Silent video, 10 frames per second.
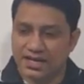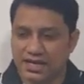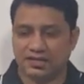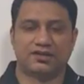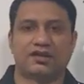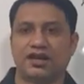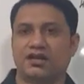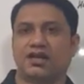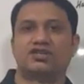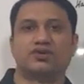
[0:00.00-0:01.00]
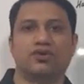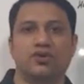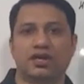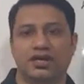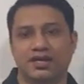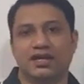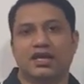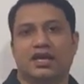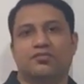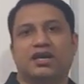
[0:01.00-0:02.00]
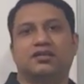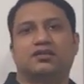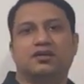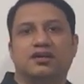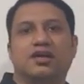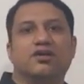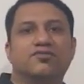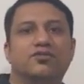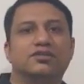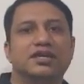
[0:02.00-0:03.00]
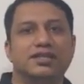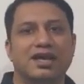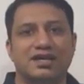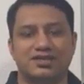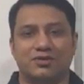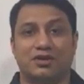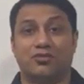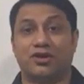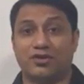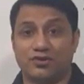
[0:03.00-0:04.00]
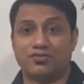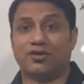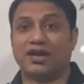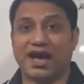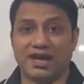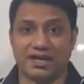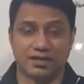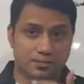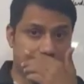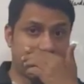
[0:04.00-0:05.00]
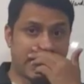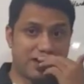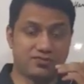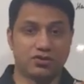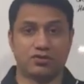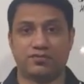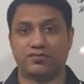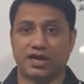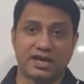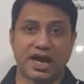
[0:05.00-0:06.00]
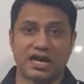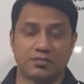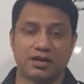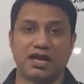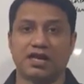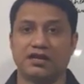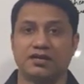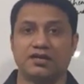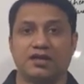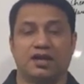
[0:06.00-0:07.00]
And the trainer gets you going. And by the 3rd day or 4th day, they'll ask you, well, what do you do for diet? We have, a free diet plan.